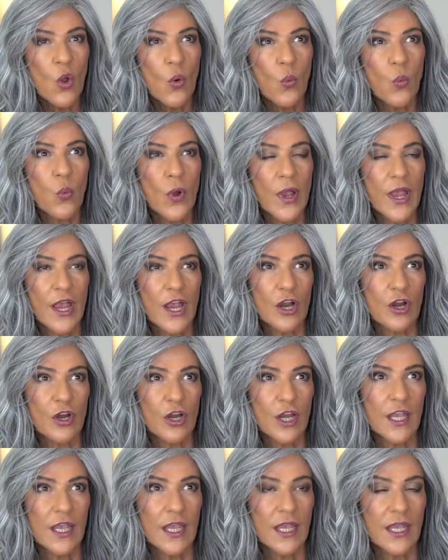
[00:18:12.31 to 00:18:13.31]

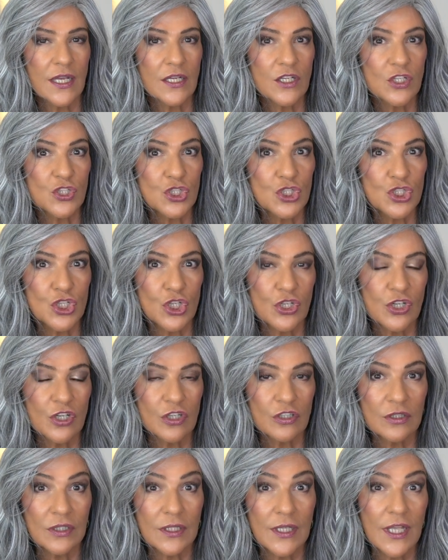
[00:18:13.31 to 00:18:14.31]
where in
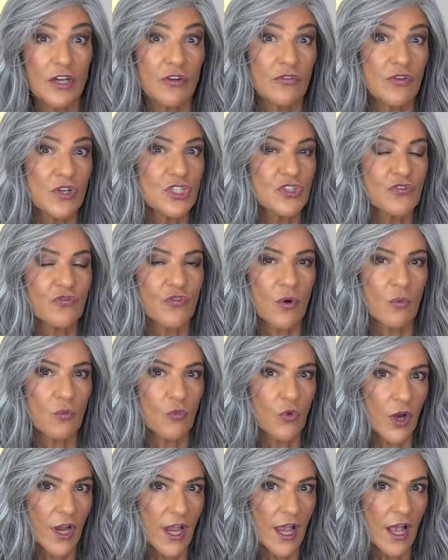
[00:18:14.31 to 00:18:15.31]
Sugared Licorice from
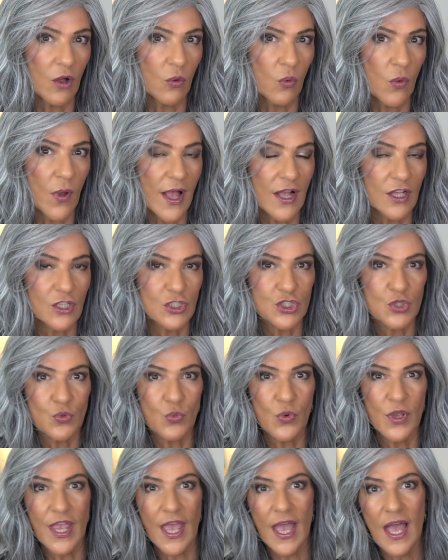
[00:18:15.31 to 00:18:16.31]
Raquel Welch,
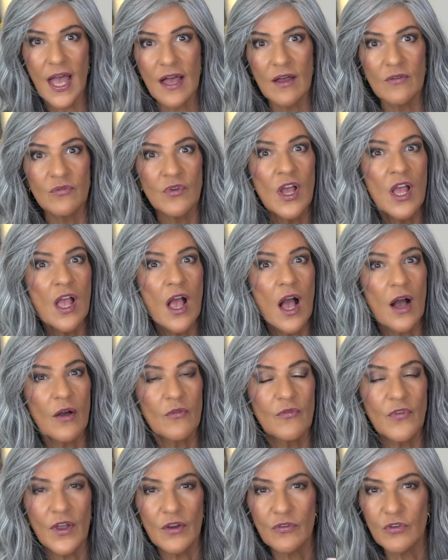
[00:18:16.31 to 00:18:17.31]
we have a
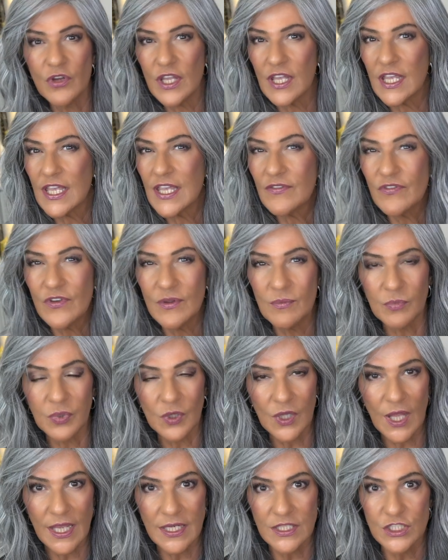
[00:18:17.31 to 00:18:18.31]
very even
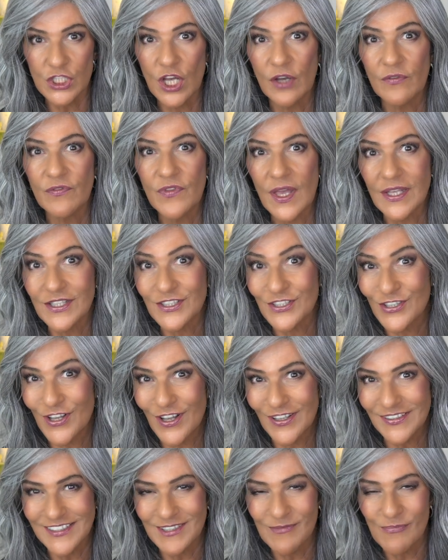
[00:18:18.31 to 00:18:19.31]
blend of that
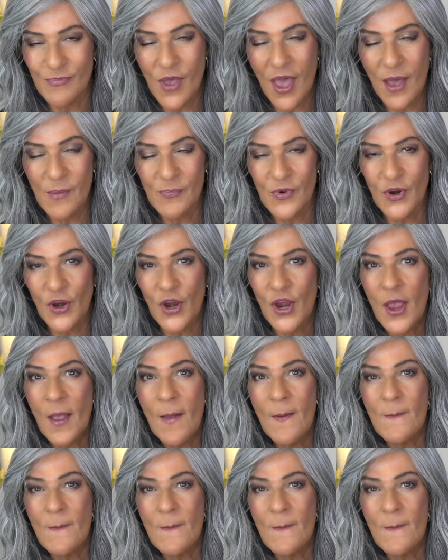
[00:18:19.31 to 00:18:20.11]
salt and pepper.